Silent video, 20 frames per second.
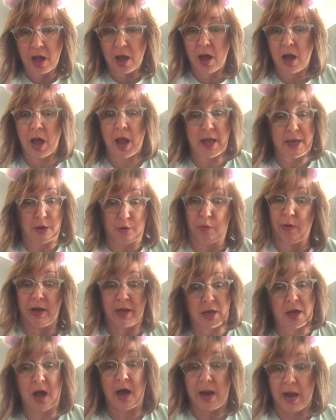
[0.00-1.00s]
I
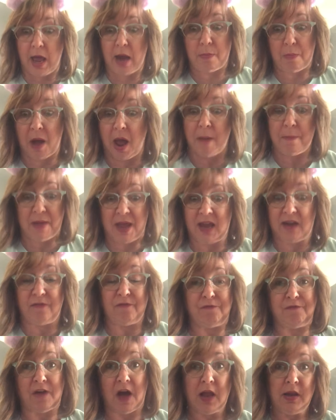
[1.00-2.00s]
quick got out of my bed
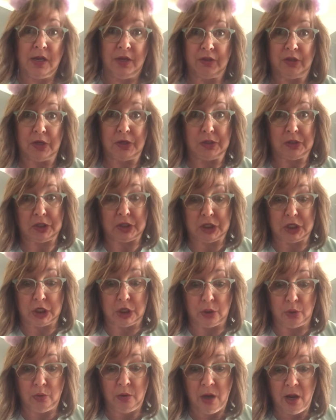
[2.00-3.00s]
and followed those
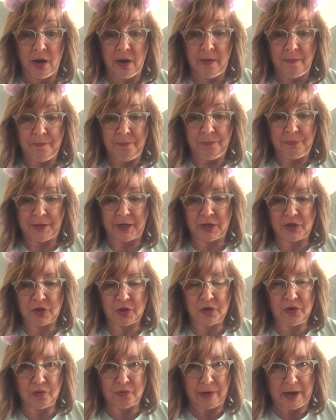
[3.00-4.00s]
two. They
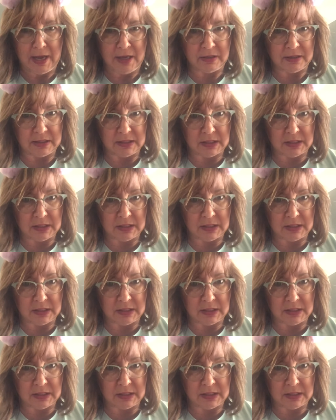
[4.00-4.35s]
turned around and